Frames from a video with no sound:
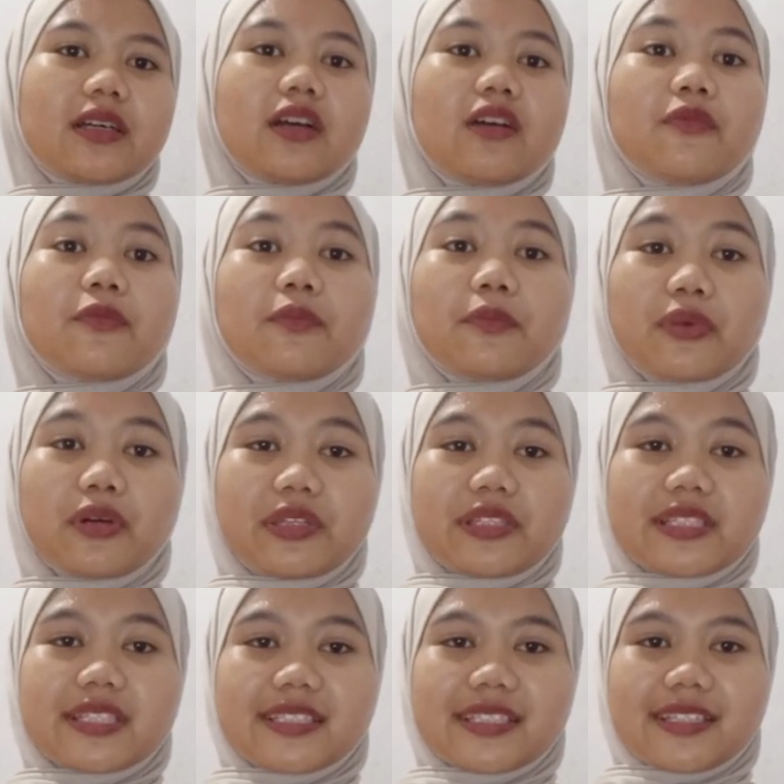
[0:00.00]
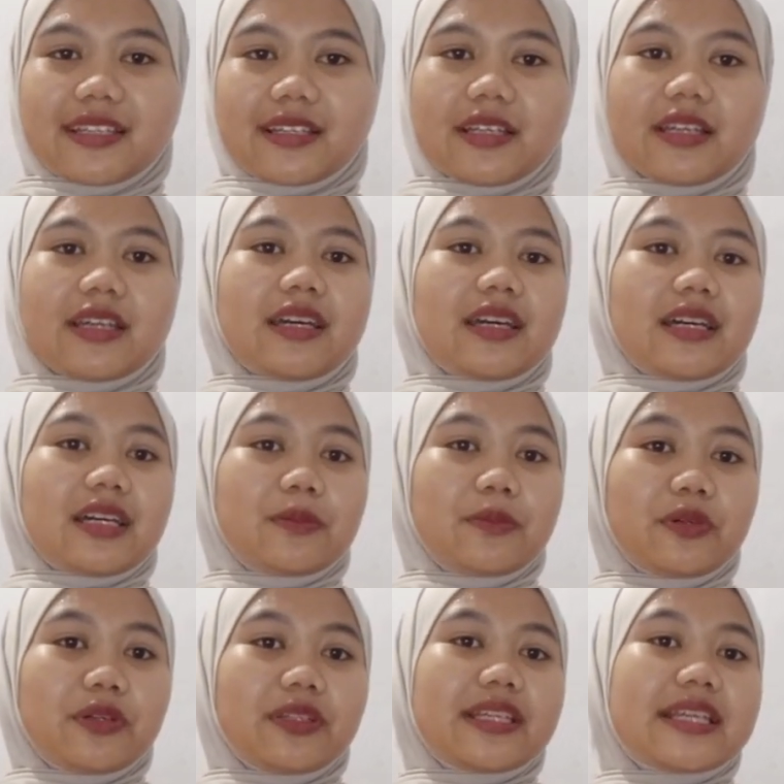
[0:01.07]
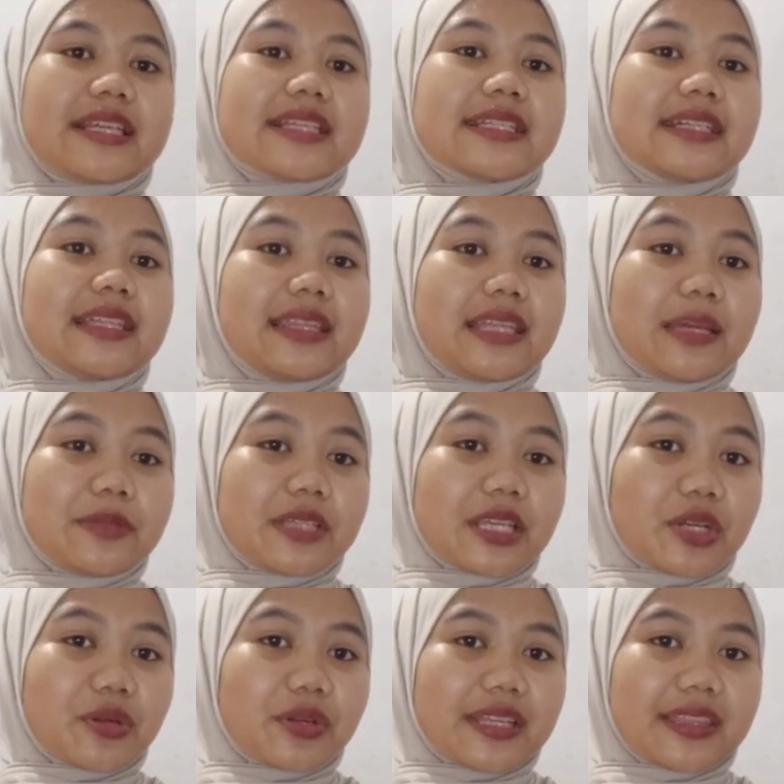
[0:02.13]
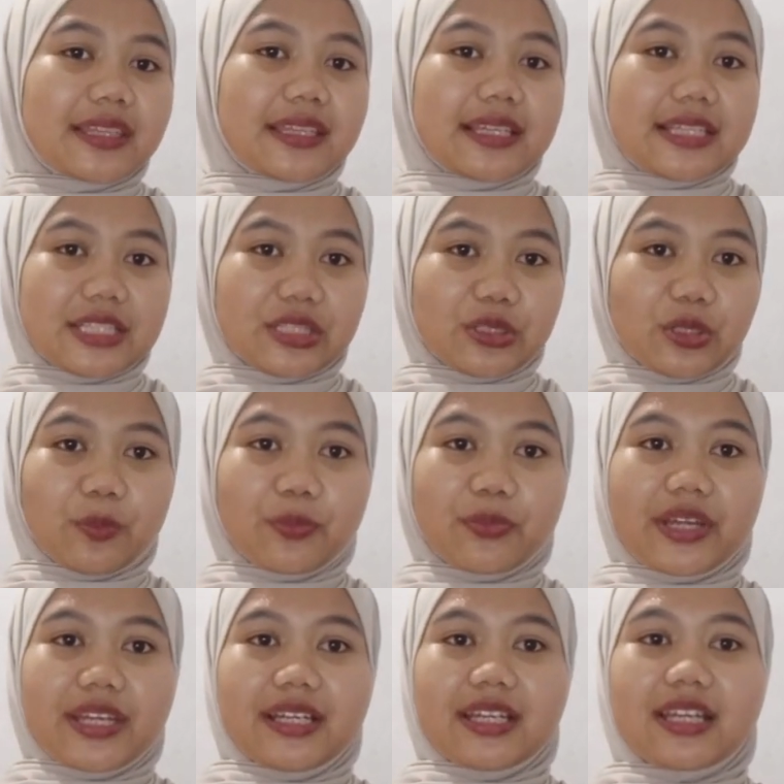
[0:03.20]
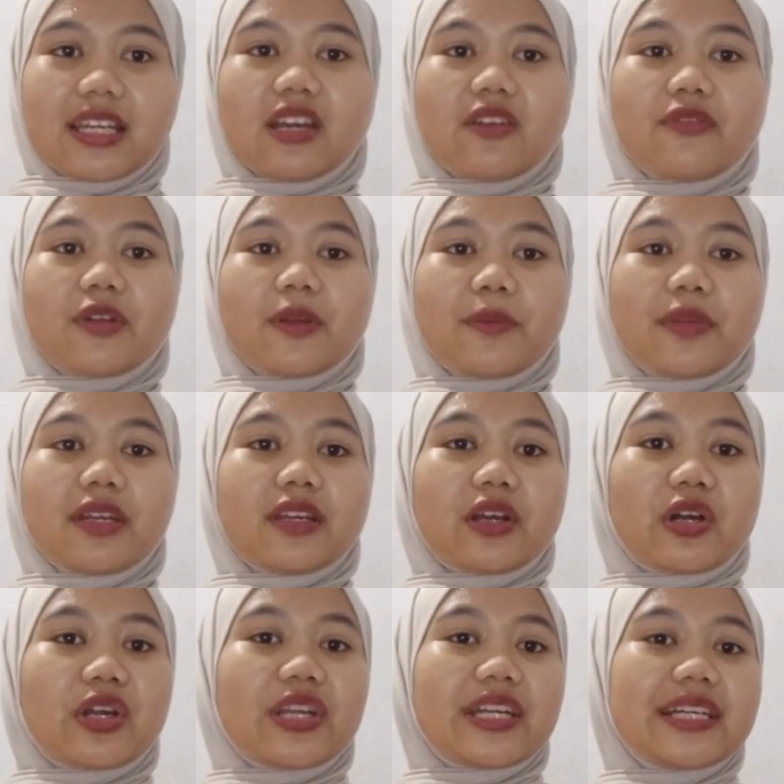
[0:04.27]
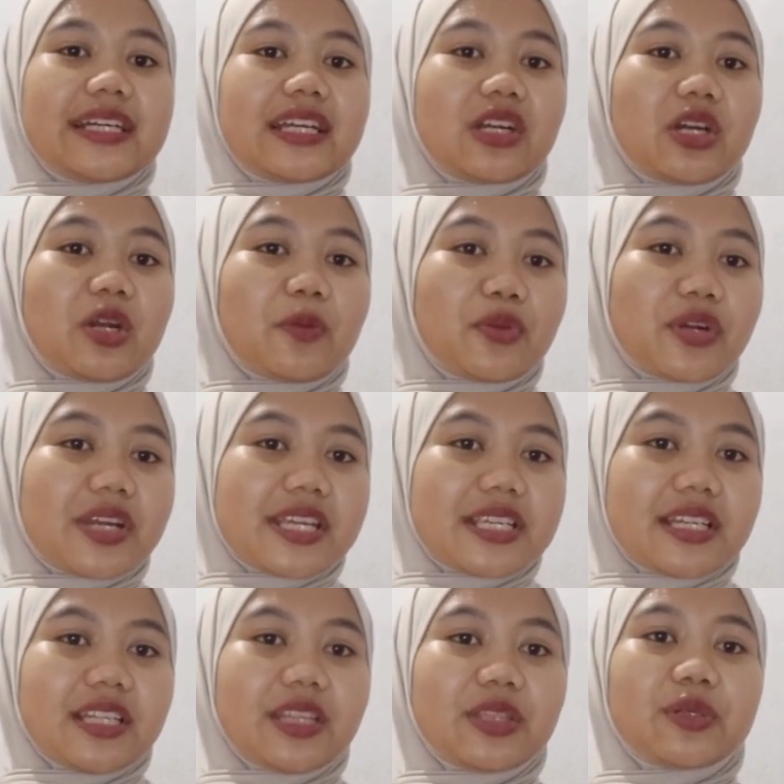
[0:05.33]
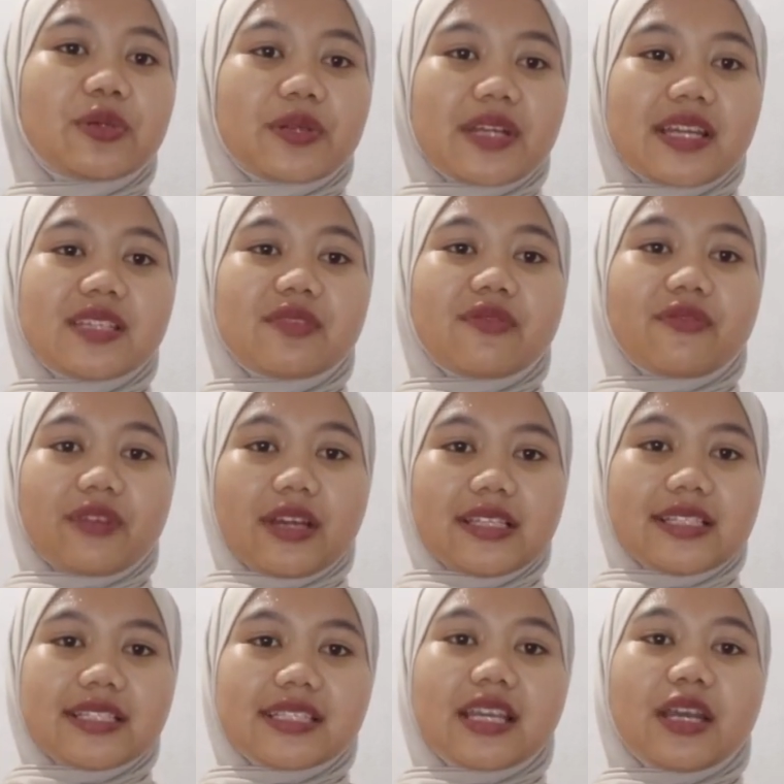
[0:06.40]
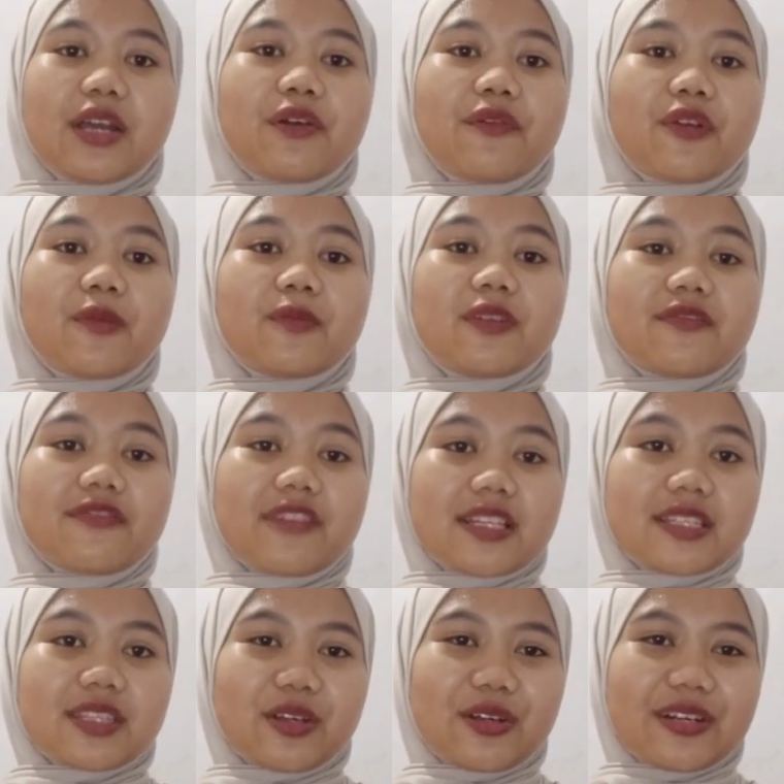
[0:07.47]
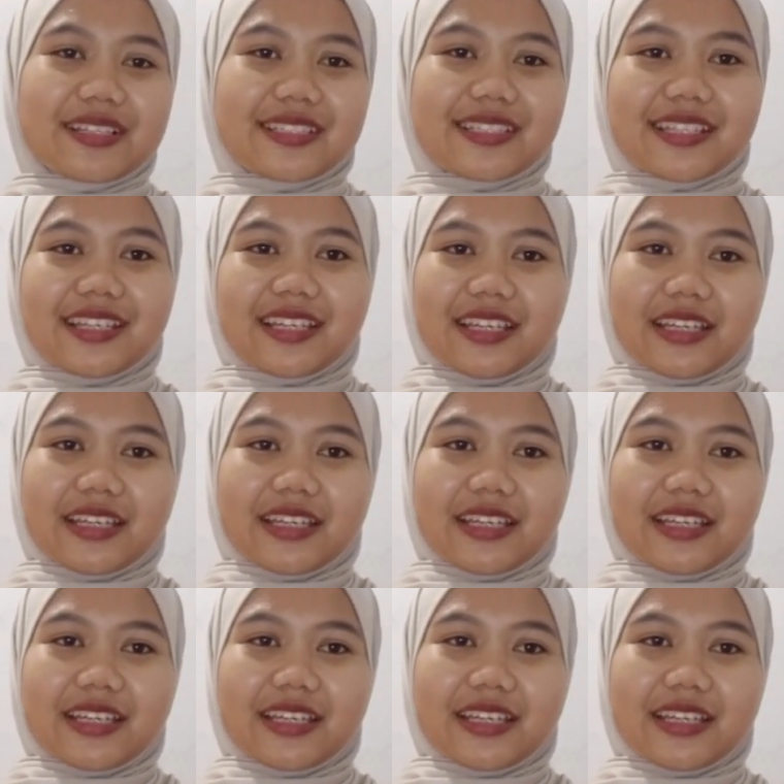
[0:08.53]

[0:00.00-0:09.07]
of bonds. A bond is a debt security issued by a government or a corporation to raise funds from investors.